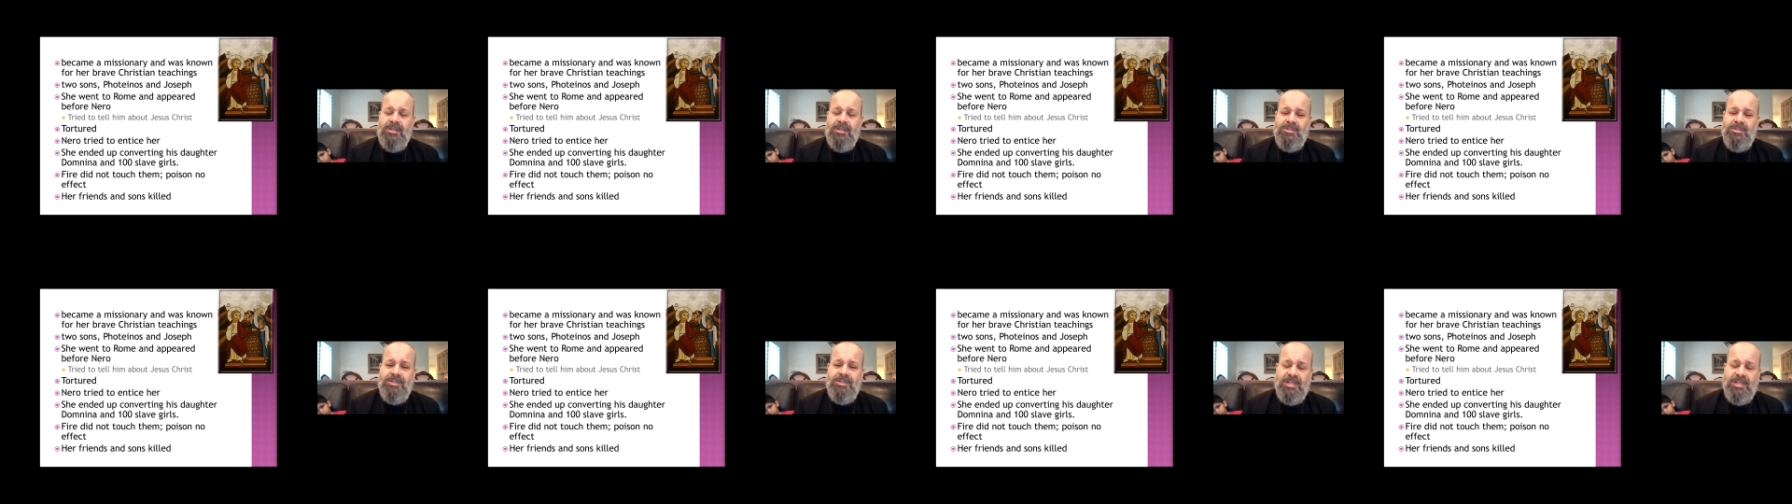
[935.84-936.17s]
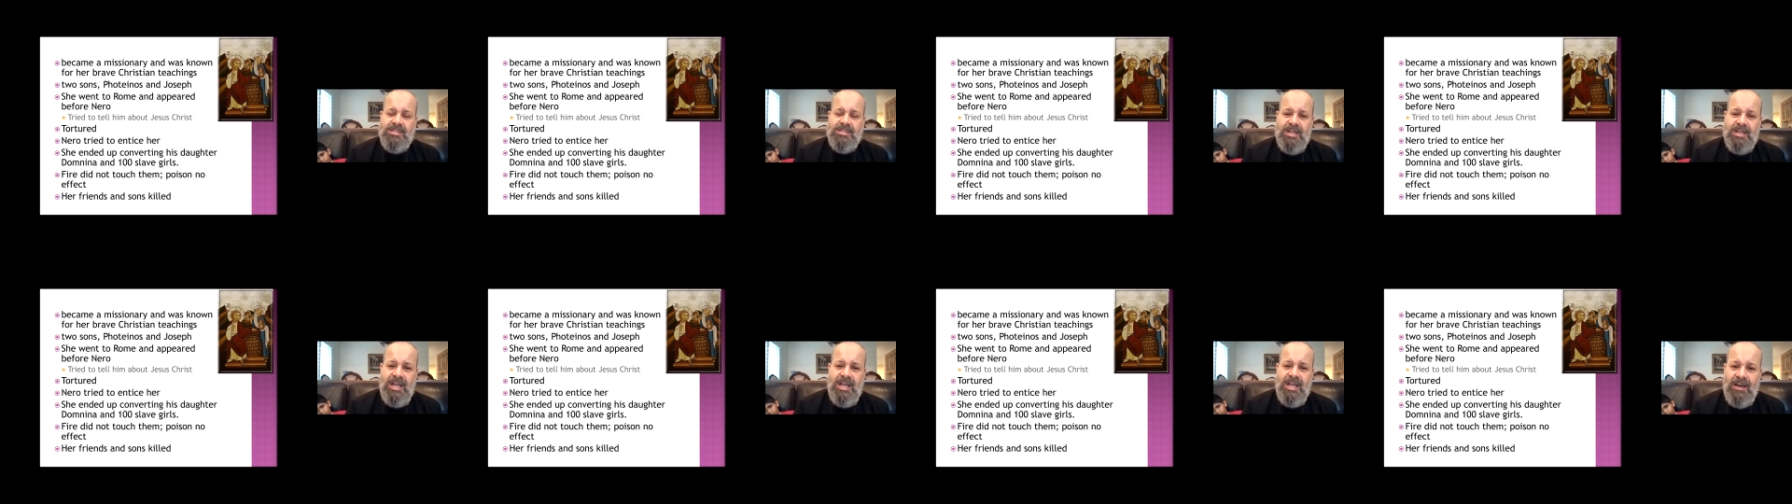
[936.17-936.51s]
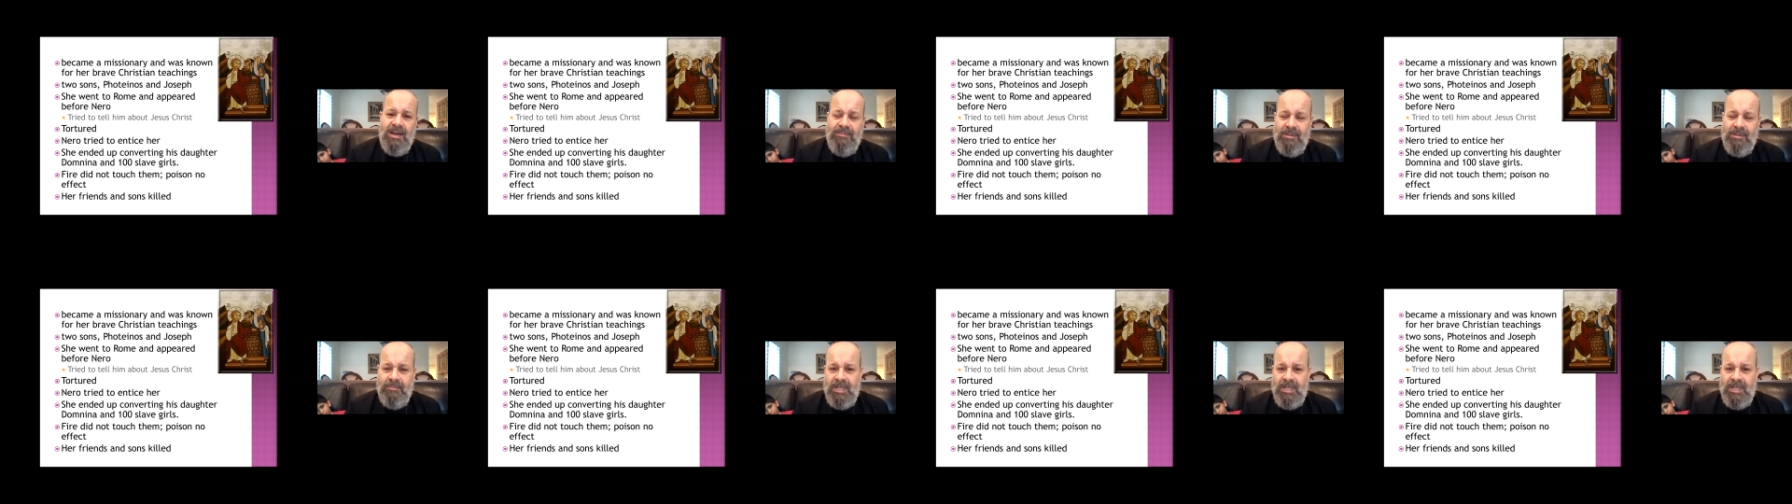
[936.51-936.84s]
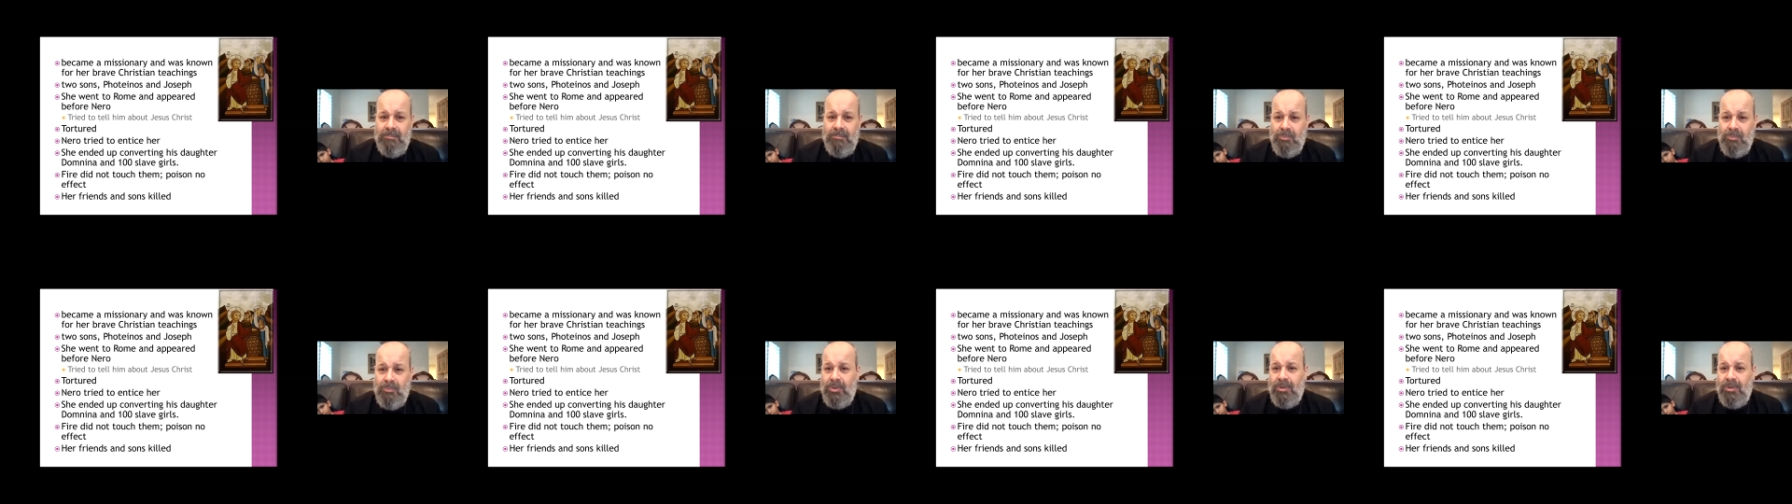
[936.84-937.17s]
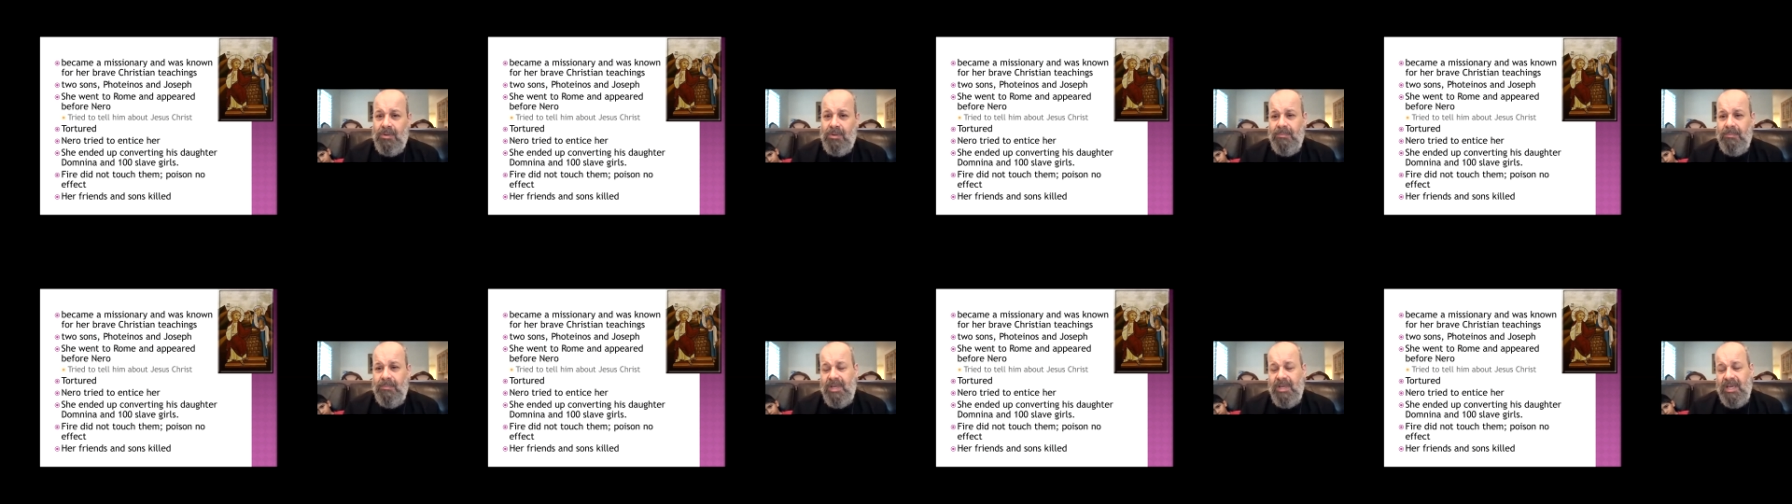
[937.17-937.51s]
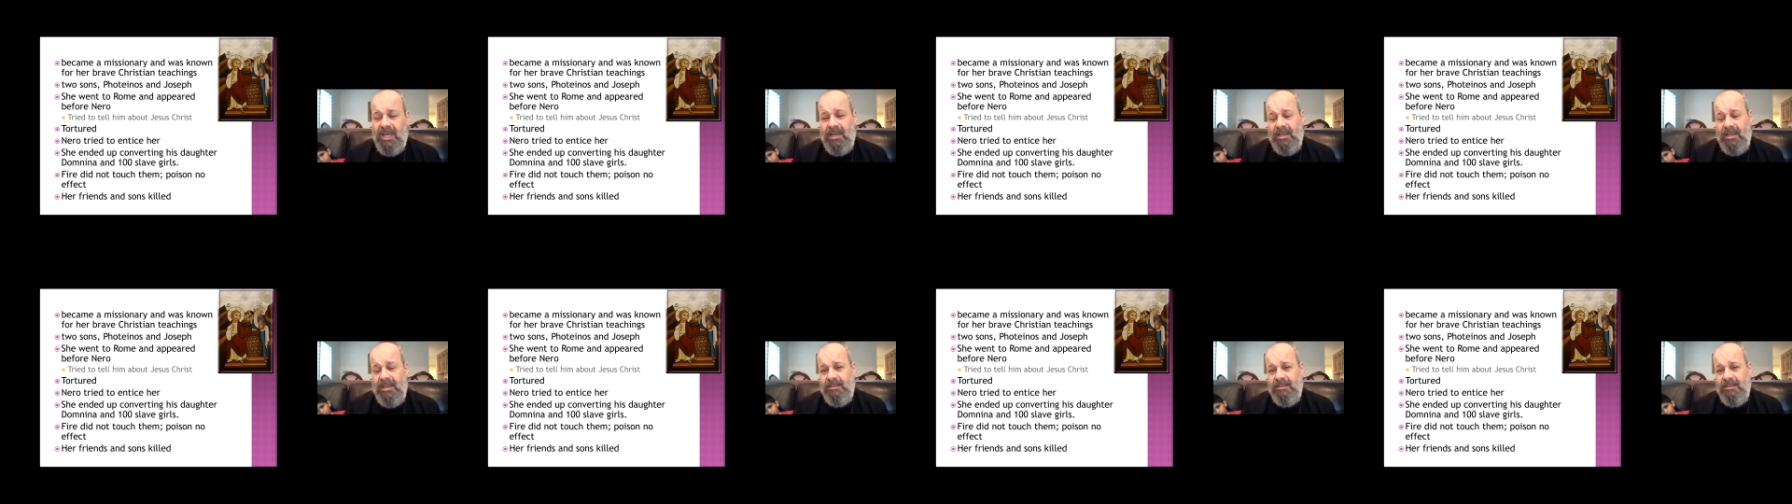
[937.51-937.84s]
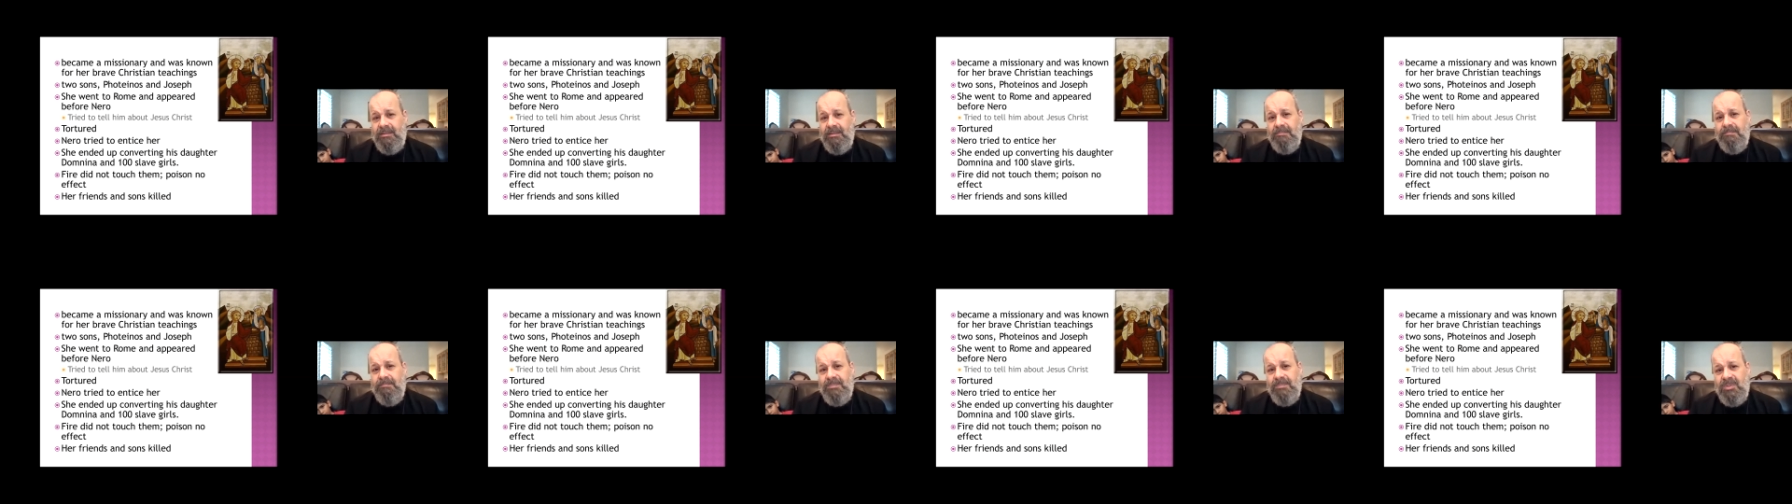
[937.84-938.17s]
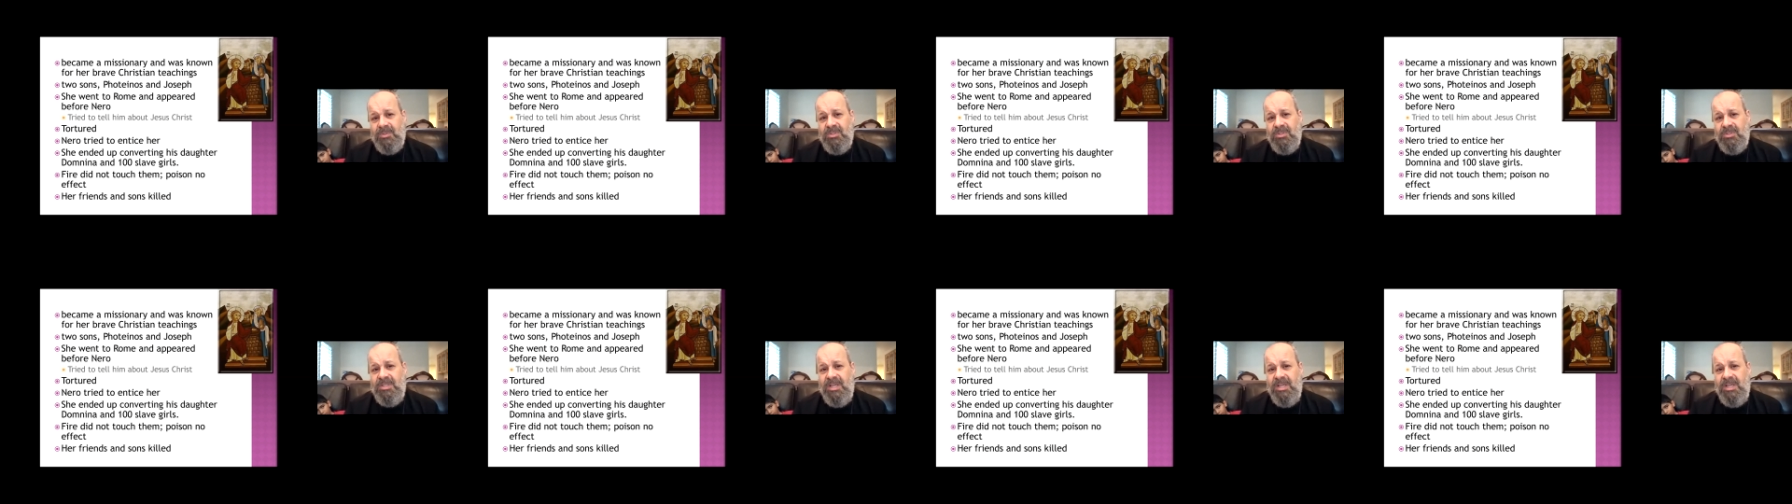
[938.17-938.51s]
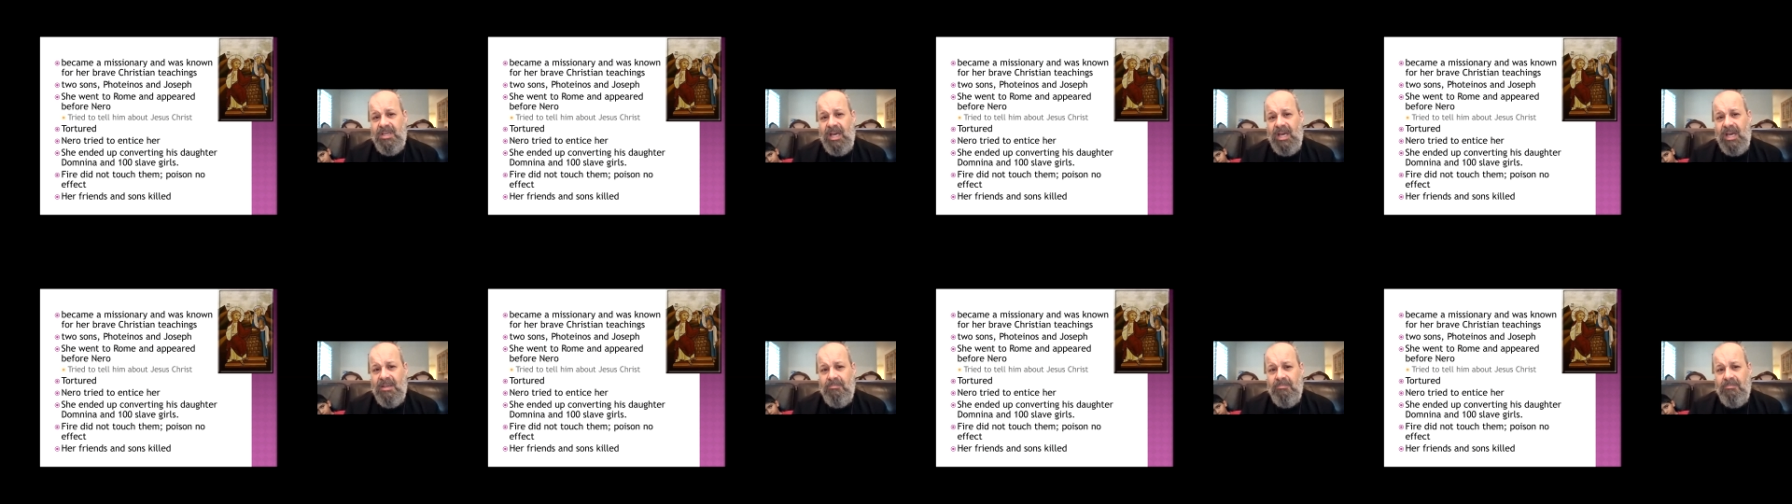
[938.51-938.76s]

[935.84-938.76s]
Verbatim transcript: She doesn't have them anymore, and she